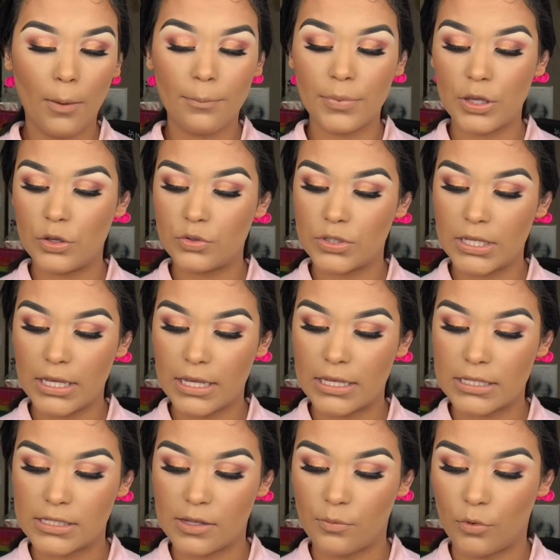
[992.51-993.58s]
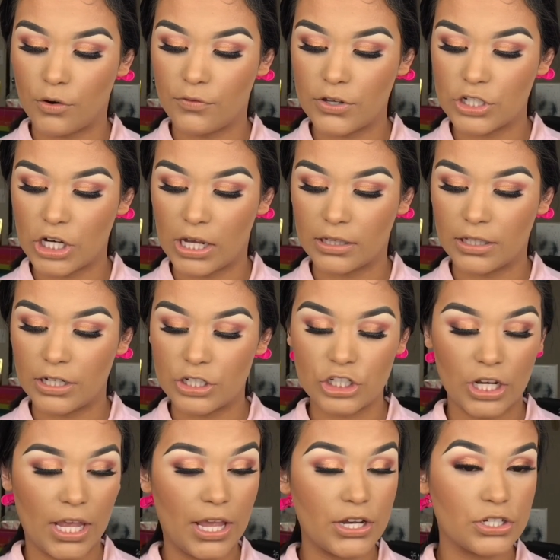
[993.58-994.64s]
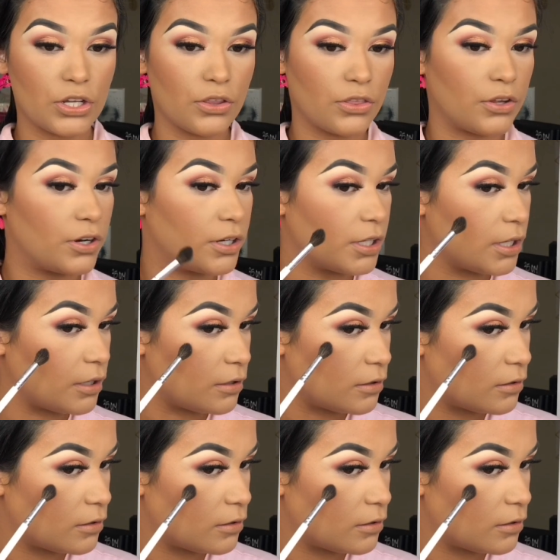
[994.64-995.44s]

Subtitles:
be using is the Morphe Jacqueline JH30.